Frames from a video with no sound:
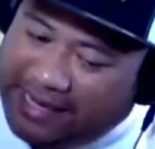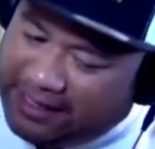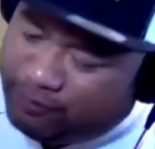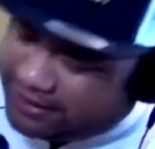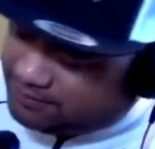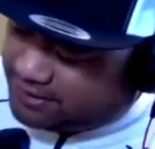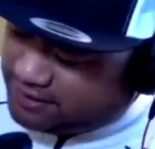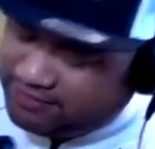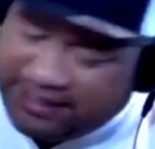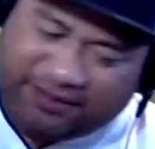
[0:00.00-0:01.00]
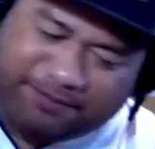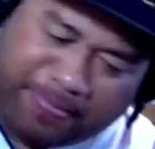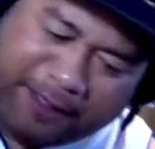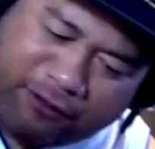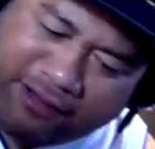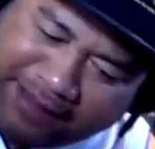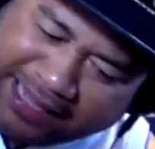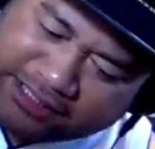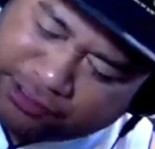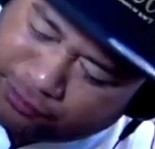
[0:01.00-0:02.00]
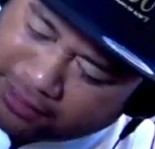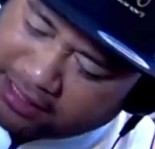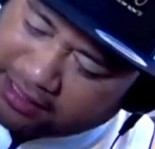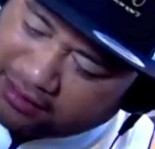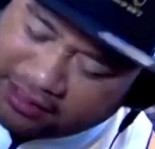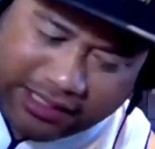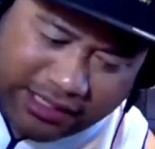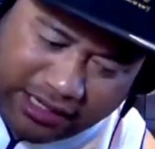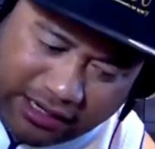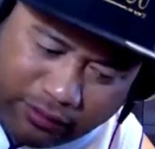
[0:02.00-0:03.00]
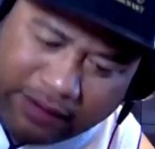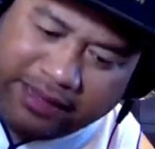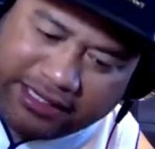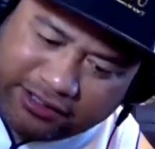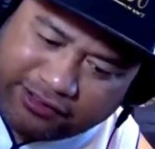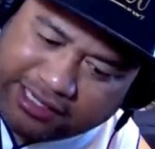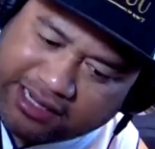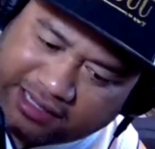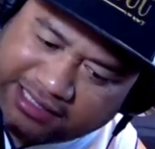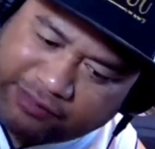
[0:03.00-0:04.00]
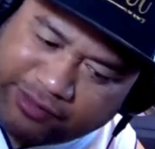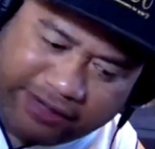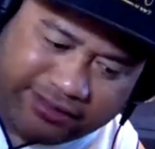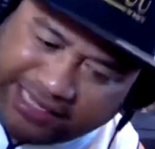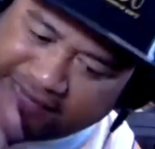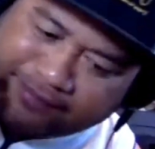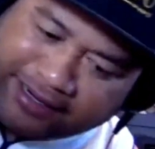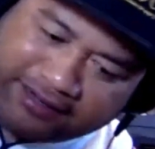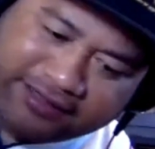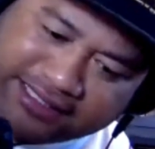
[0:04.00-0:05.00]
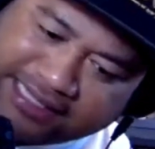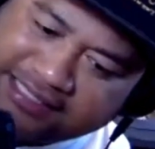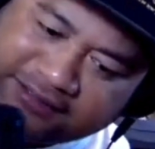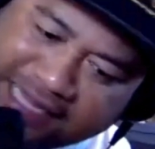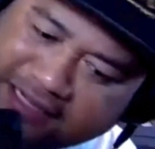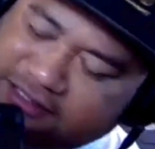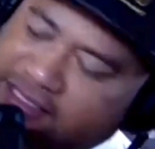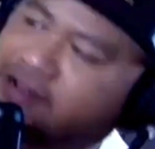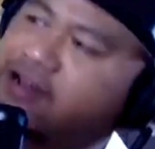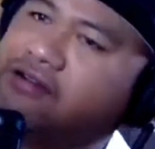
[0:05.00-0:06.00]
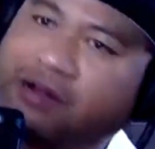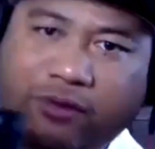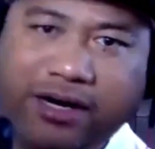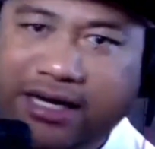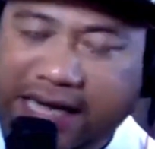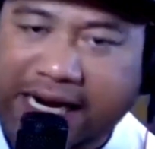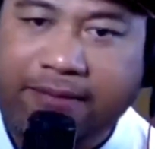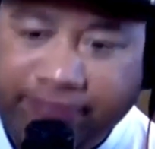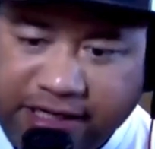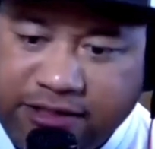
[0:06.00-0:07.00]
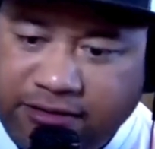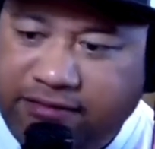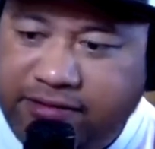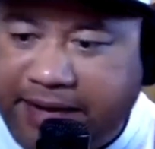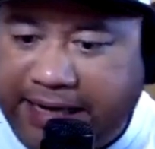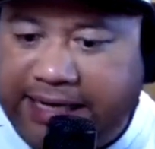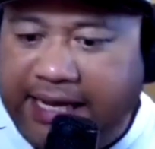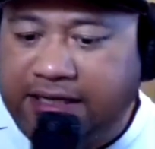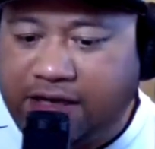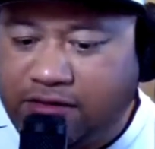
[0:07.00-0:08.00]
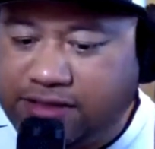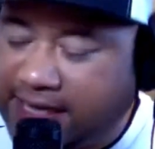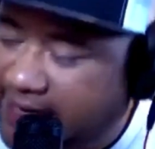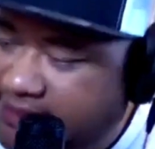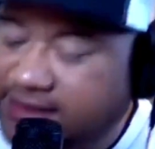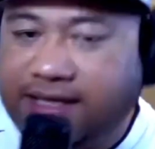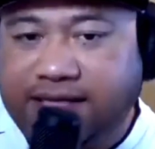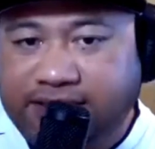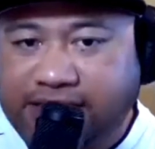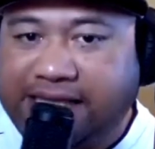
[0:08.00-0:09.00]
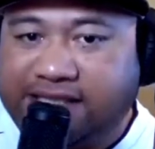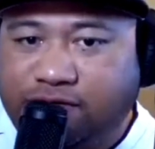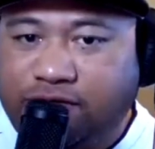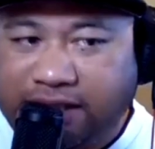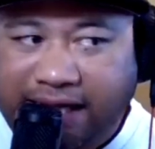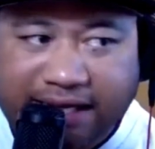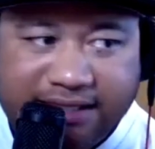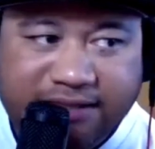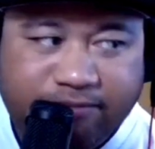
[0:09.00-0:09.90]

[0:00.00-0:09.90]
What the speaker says: anyways, bro, man, going back to what made you do the content with your teeth, bro? Because that's the current one, and I'm pretty sure everybody that knows Ace that's the one Ace is